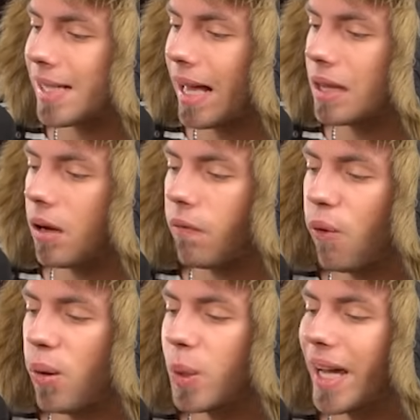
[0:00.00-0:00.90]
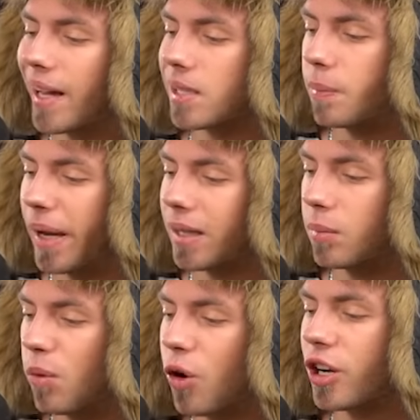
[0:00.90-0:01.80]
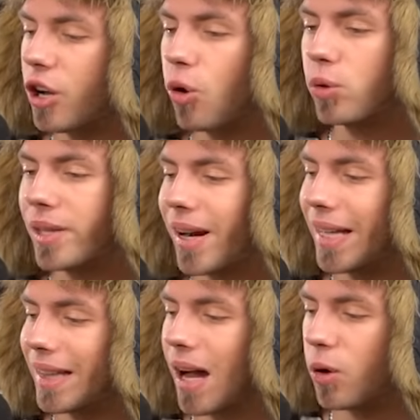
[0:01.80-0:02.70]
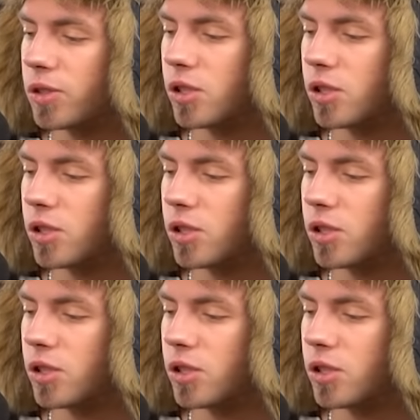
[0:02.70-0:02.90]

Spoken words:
and therefore we expect more growth right now.